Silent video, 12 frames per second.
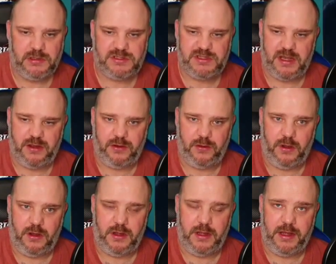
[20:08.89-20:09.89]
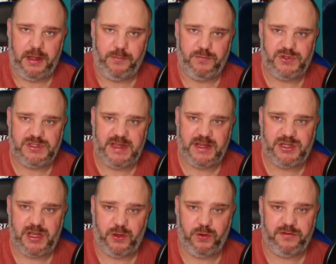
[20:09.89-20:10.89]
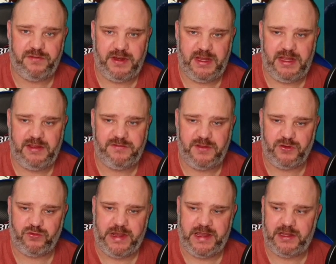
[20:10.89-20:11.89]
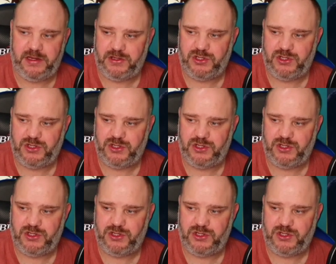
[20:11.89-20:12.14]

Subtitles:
so she's actually a good affinity for the dragon,